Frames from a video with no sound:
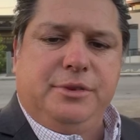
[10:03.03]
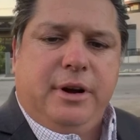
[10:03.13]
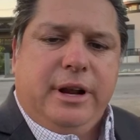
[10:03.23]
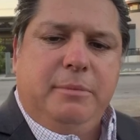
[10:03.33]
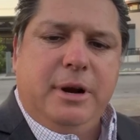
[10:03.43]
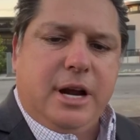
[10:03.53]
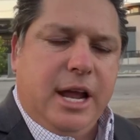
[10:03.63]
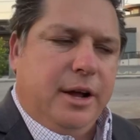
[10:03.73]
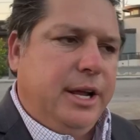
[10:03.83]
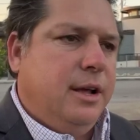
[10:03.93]
in Bexar
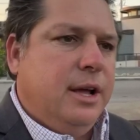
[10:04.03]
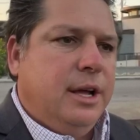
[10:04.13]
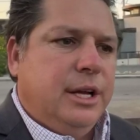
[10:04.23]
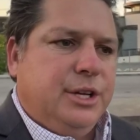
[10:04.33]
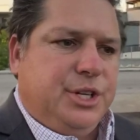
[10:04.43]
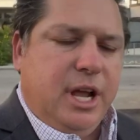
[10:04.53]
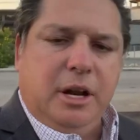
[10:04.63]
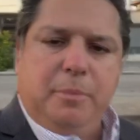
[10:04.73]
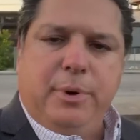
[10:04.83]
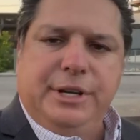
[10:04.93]
County, she
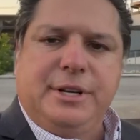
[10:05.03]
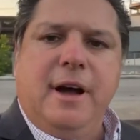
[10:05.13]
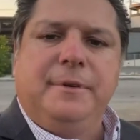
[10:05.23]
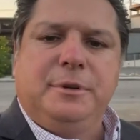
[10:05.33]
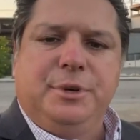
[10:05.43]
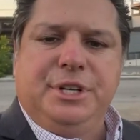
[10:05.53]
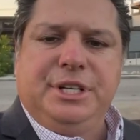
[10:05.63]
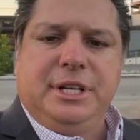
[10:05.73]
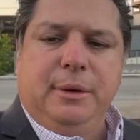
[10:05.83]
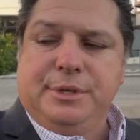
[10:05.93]
held a press conference where she
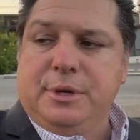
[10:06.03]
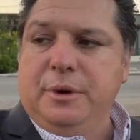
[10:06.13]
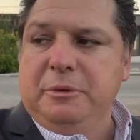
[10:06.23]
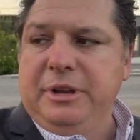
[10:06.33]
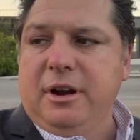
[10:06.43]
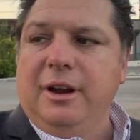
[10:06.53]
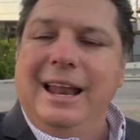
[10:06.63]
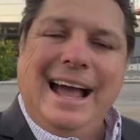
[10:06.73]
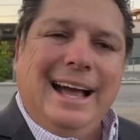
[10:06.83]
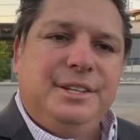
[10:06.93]
said it was going to be her
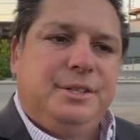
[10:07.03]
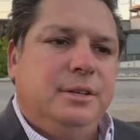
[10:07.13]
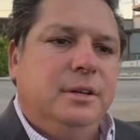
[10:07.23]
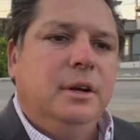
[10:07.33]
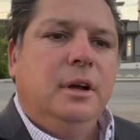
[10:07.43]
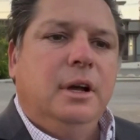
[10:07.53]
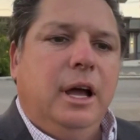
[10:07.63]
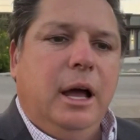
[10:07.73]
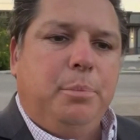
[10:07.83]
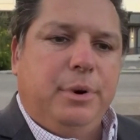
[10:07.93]
last
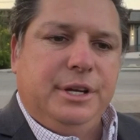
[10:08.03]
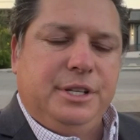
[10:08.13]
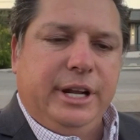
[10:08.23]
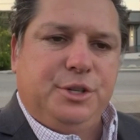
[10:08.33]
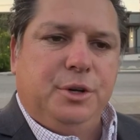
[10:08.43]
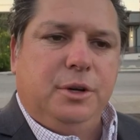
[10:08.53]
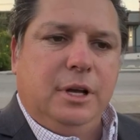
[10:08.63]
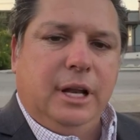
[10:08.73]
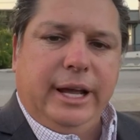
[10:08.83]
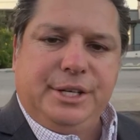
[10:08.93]

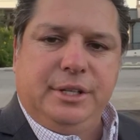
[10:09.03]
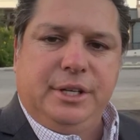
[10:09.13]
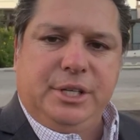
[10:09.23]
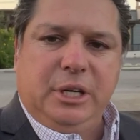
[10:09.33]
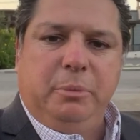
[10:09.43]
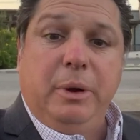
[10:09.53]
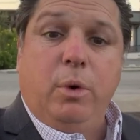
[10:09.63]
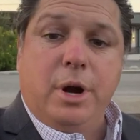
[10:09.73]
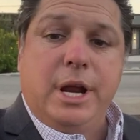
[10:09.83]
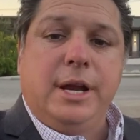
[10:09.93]
presidential election that she'll be
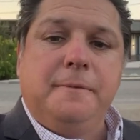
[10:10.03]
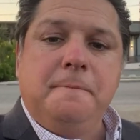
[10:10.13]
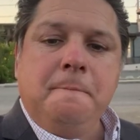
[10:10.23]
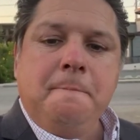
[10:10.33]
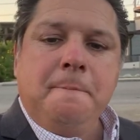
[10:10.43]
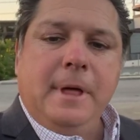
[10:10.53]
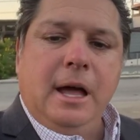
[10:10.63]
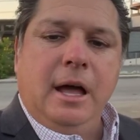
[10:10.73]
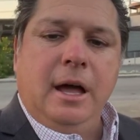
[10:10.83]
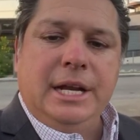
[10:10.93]
working,
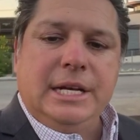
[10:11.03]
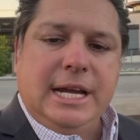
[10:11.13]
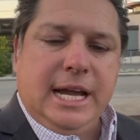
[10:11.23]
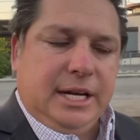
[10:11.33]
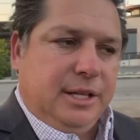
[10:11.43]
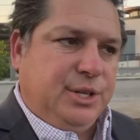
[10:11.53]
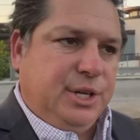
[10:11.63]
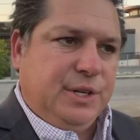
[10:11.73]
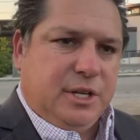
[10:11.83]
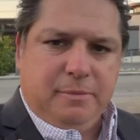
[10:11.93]
indicating that
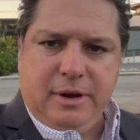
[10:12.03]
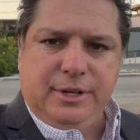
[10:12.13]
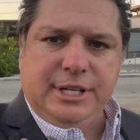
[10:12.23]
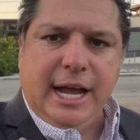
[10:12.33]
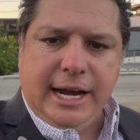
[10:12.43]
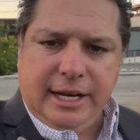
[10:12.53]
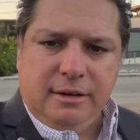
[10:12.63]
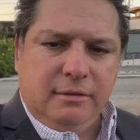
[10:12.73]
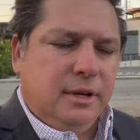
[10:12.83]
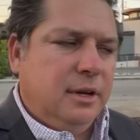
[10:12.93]
she's going to be
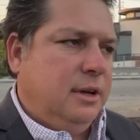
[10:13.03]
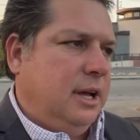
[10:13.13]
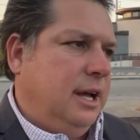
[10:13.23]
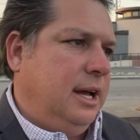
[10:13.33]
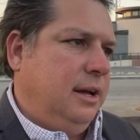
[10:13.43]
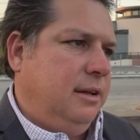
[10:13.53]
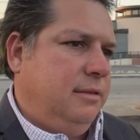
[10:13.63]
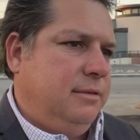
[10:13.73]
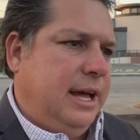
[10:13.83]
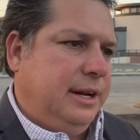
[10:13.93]
resigning.
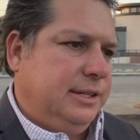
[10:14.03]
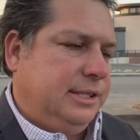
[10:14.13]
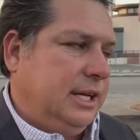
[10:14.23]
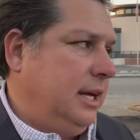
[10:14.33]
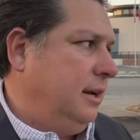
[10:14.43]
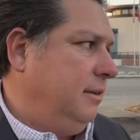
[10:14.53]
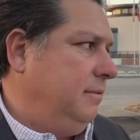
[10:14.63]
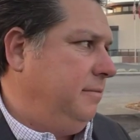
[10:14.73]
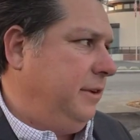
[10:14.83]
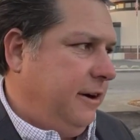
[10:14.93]
That is
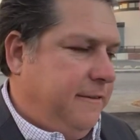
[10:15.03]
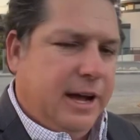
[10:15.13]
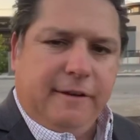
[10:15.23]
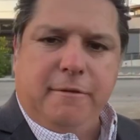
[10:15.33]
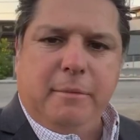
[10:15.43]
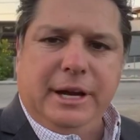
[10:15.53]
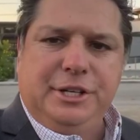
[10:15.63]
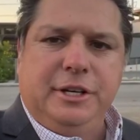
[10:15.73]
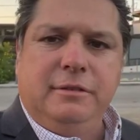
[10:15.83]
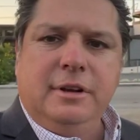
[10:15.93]
verified
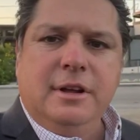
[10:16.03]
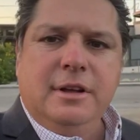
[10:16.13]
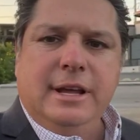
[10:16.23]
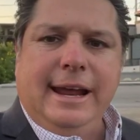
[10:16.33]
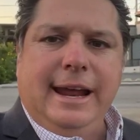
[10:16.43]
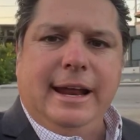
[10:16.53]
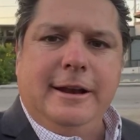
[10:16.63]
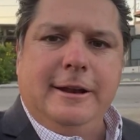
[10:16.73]
information, and